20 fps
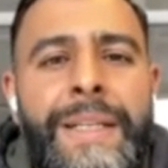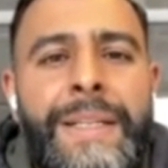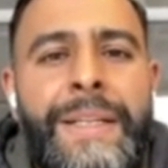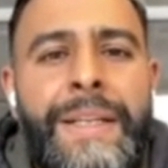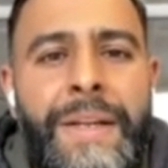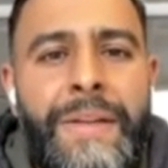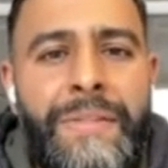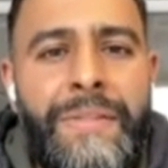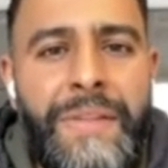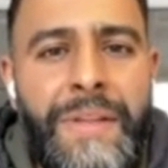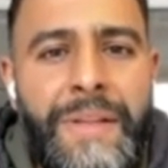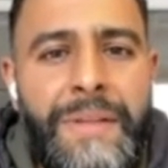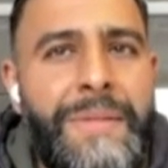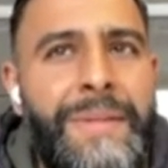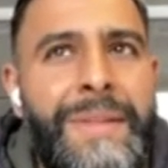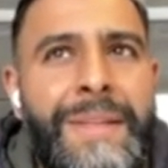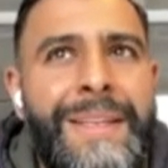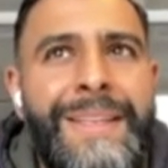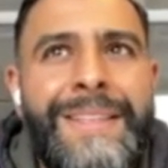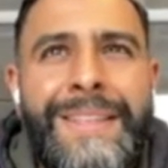
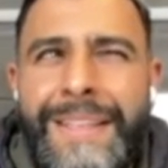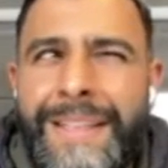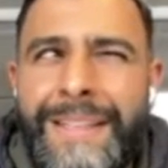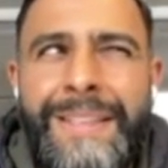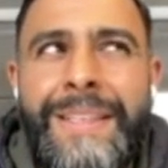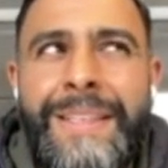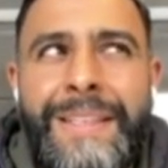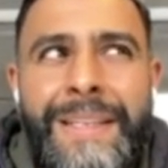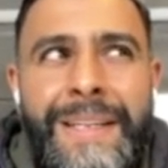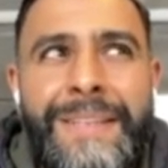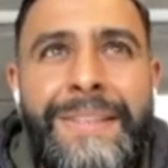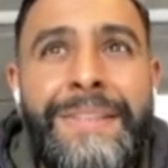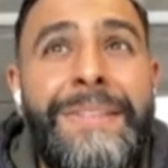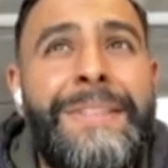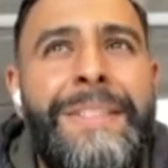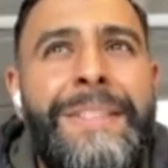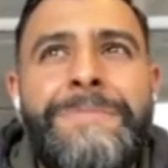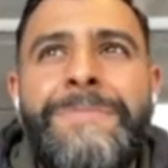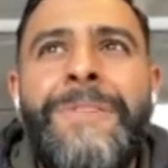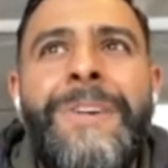it
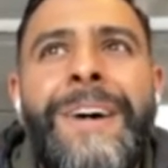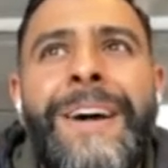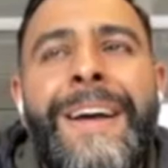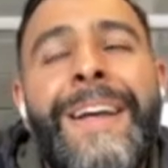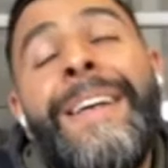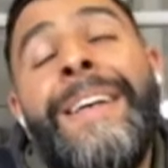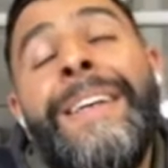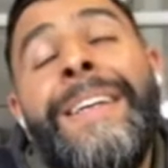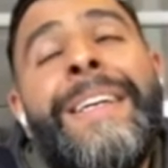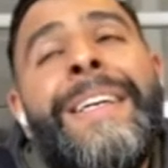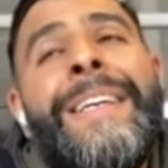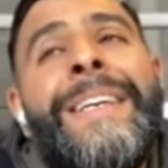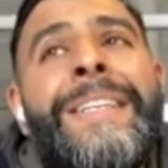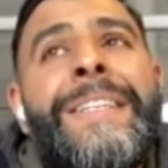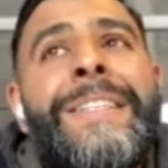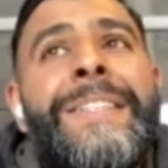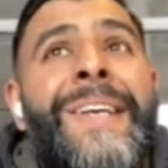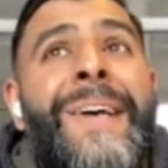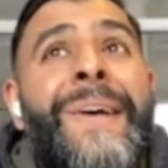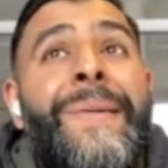doesn't seem right.
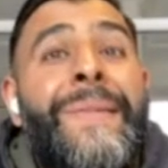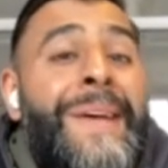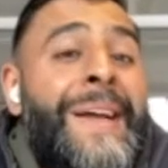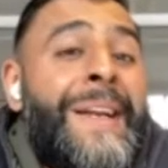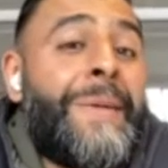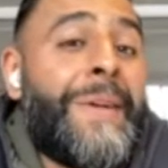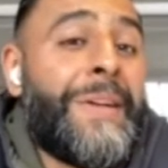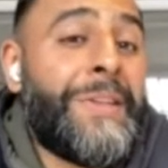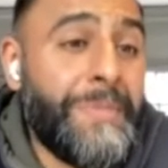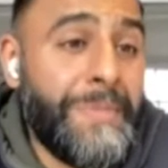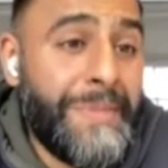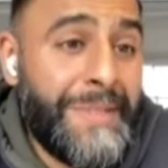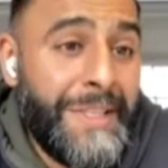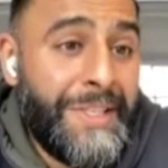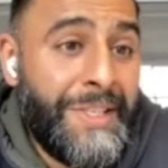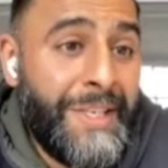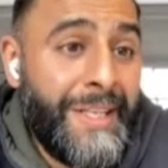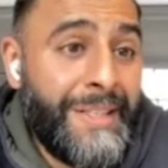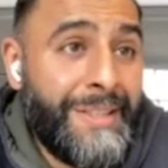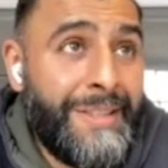So anyway, I jumped at the
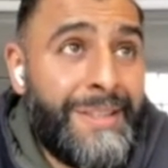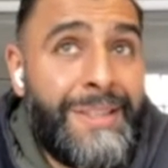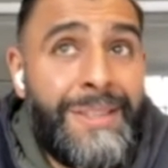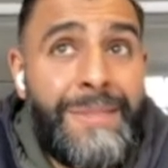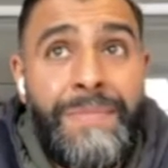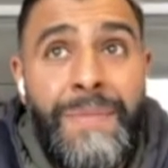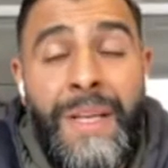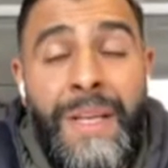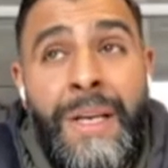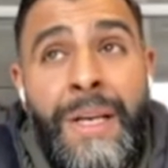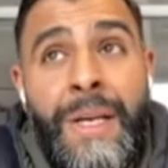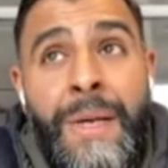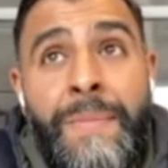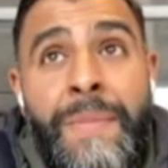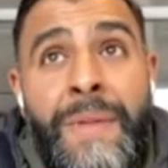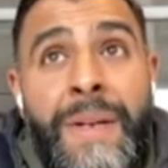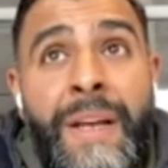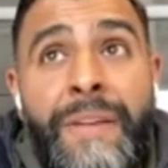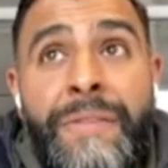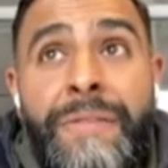chance.
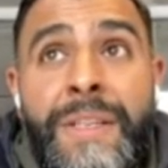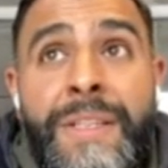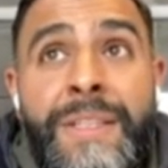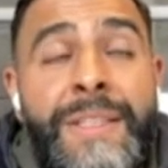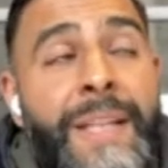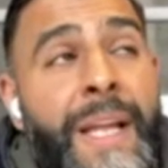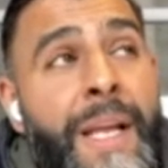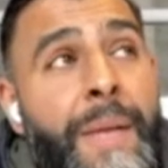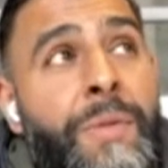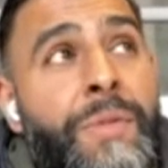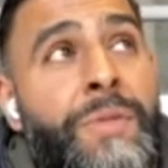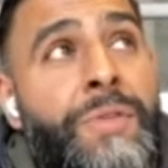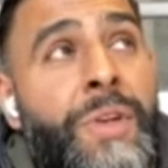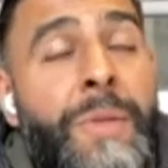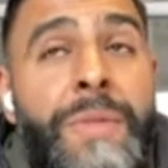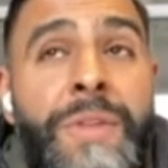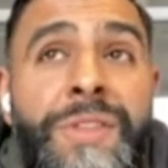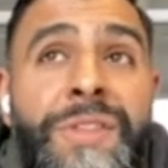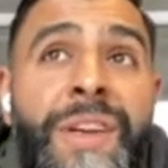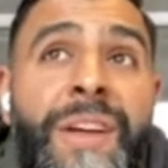Left this stable
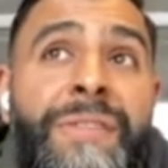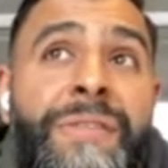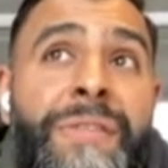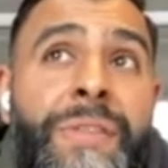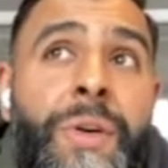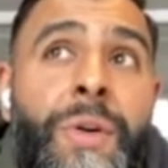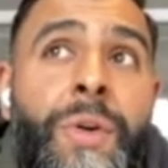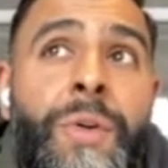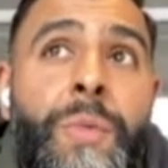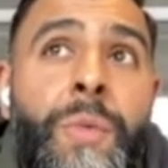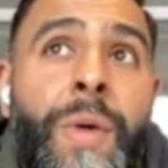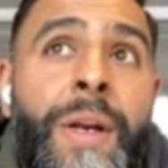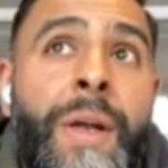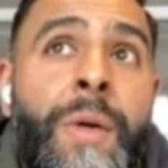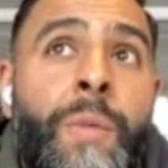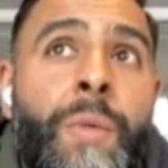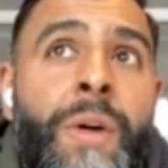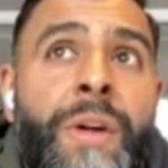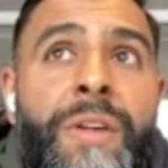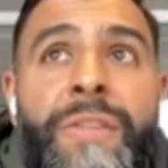job in Sheffield, went
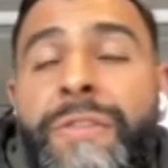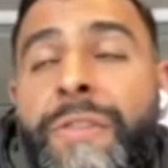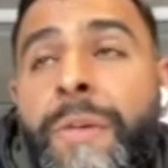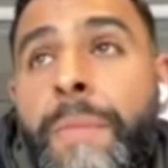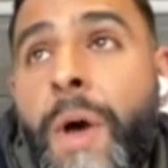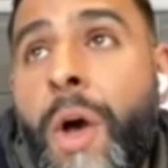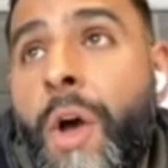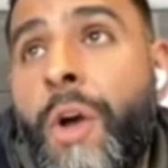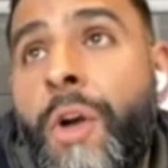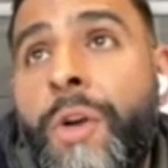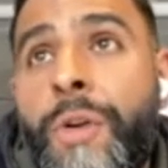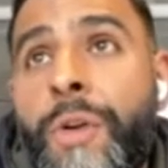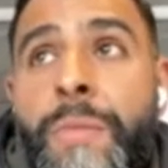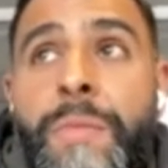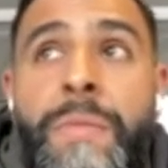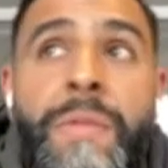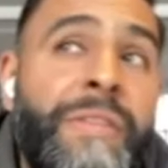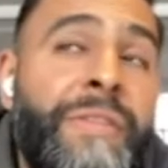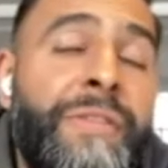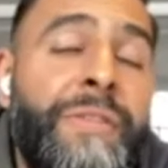and worked from
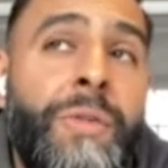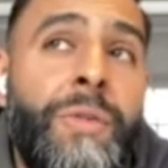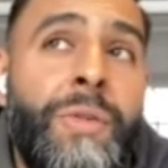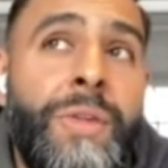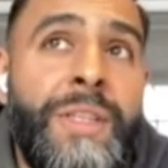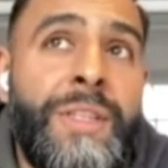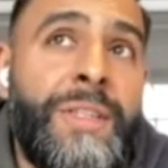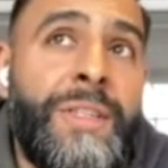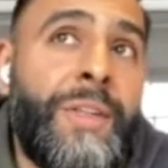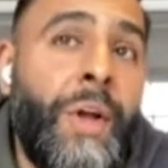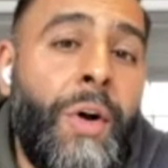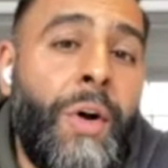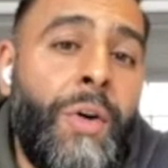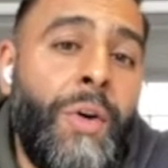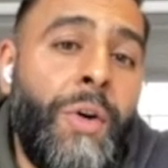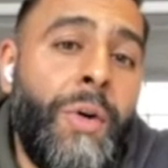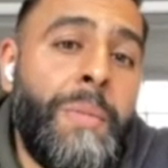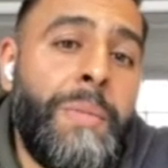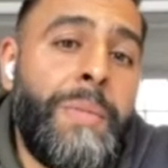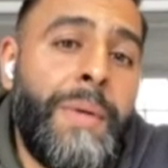home for this
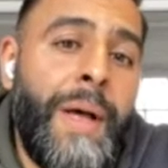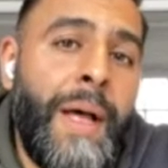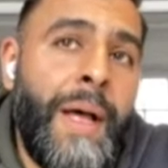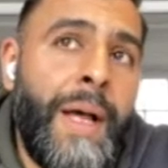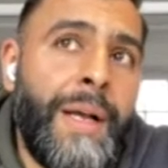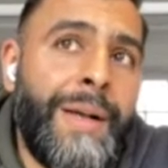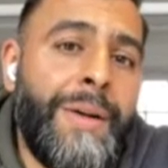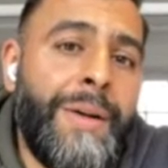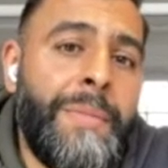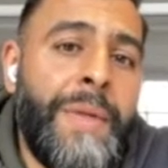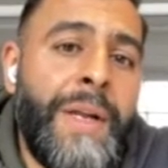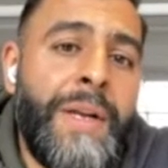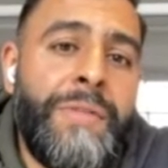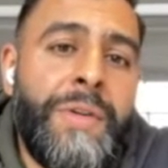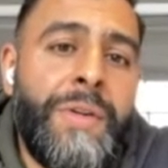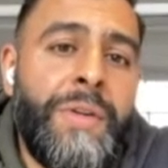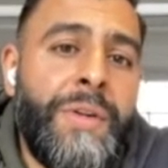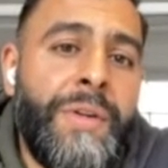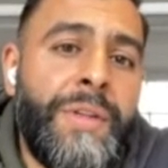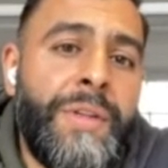startup, got made
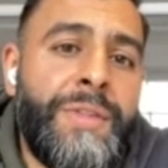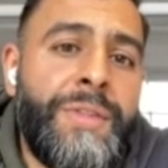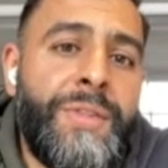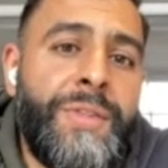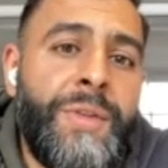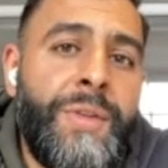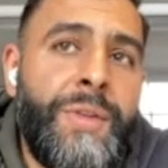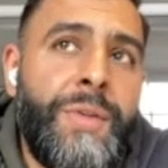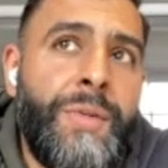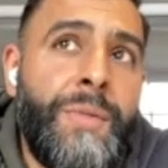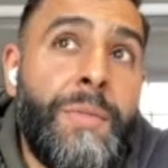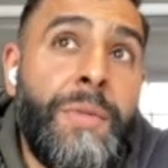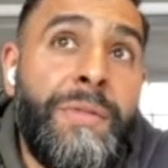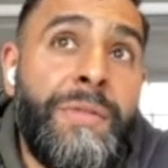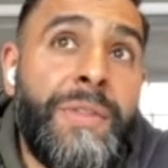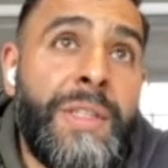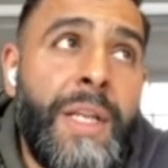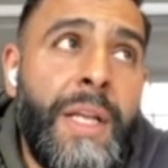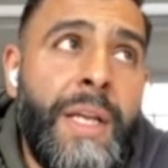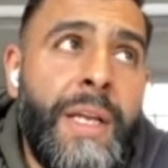redundant 2
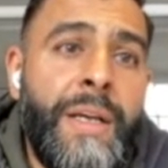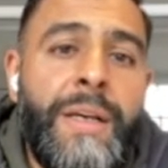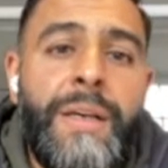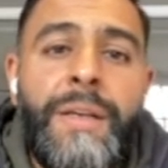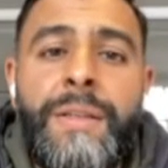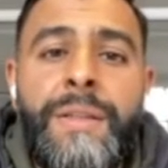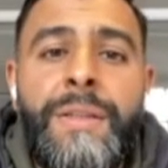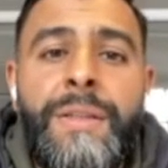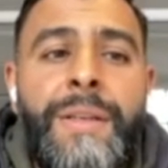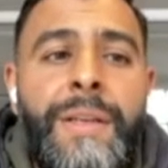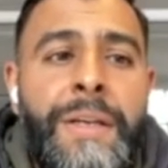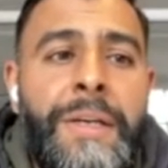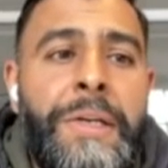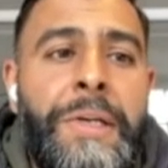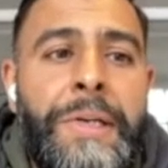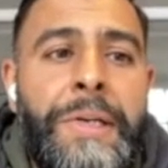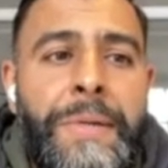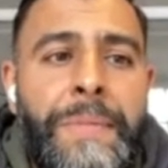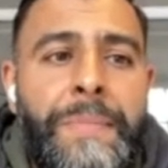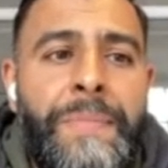months later.
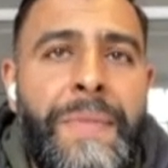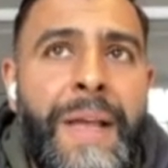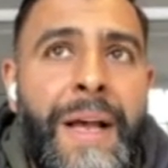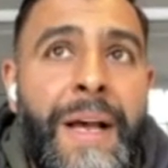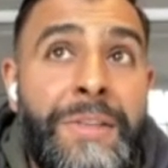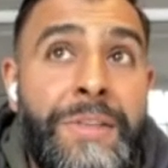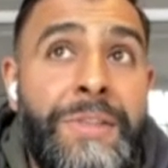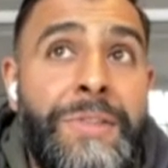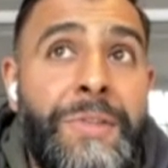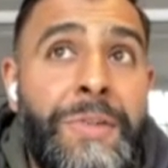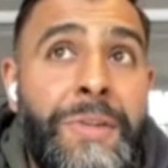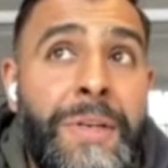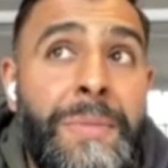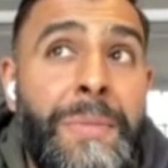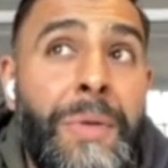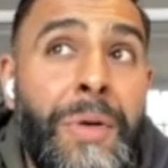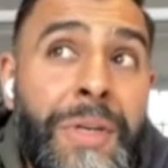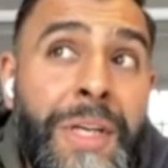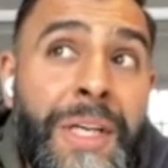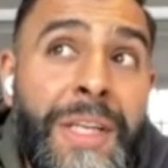I just took on a
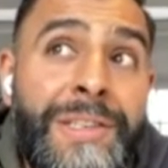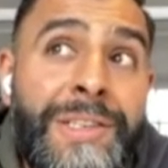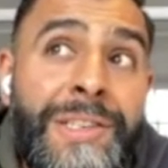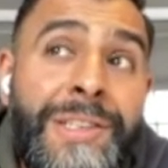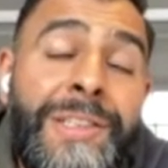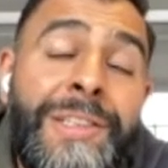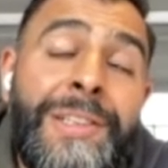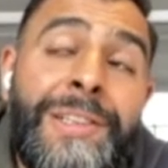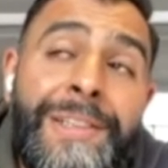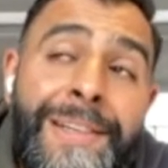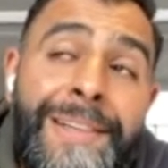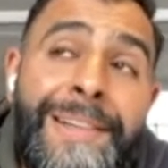mortgage,